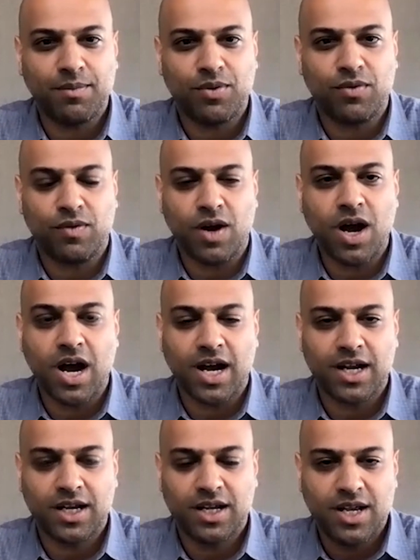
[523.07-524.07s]

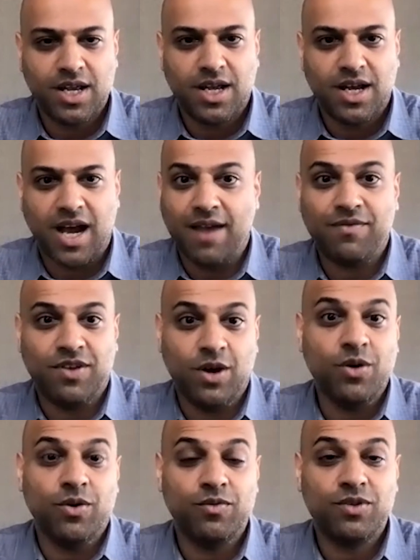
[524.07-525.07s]
Parag, I've
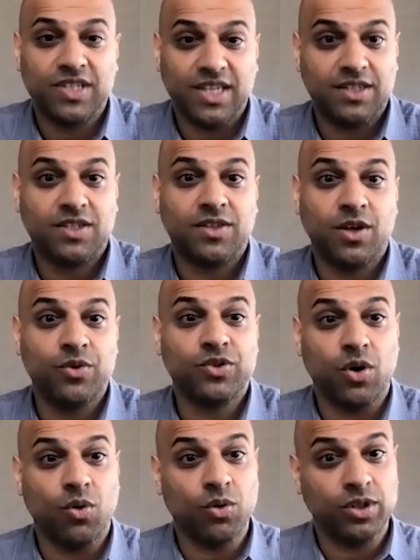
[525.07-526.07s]
known since those
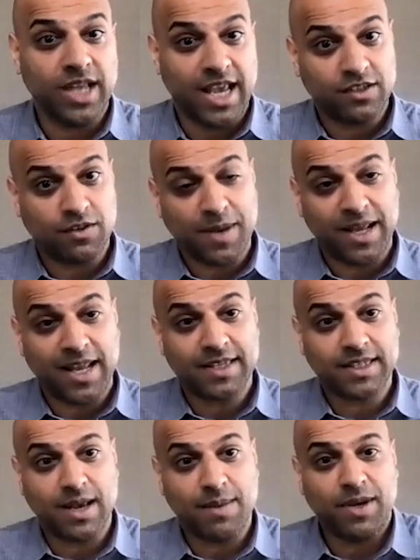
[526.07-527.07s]
old days of my
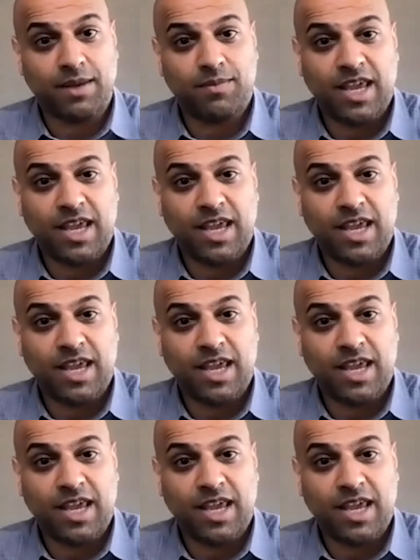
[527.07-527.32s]
last company.